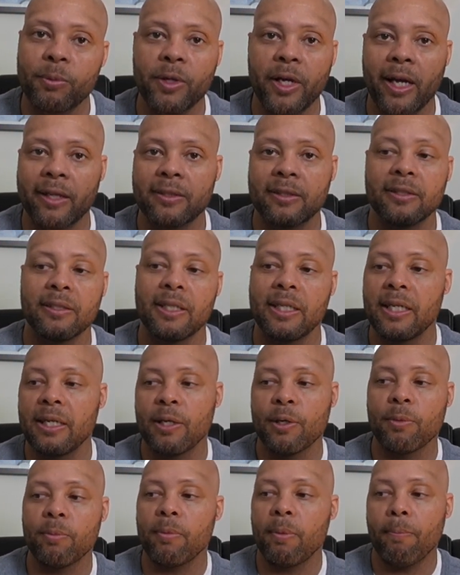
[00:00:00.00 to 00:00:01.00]
you actually see
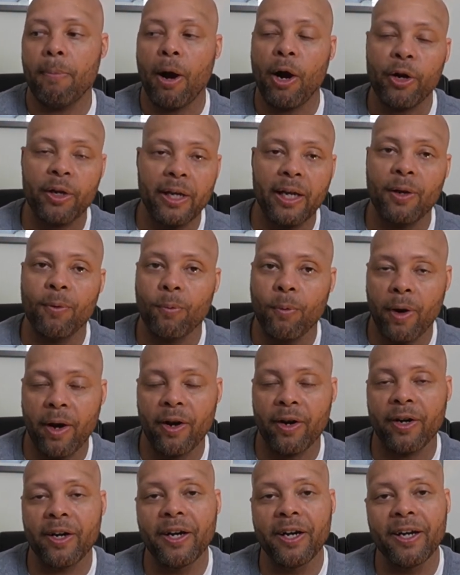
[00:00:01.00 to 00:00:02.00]
him marking
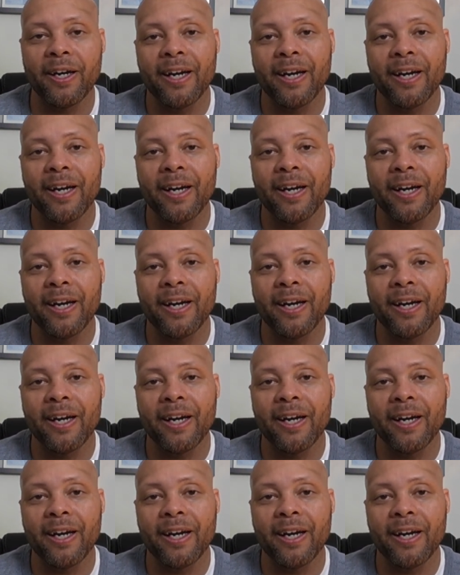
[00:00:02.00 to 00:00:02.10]
where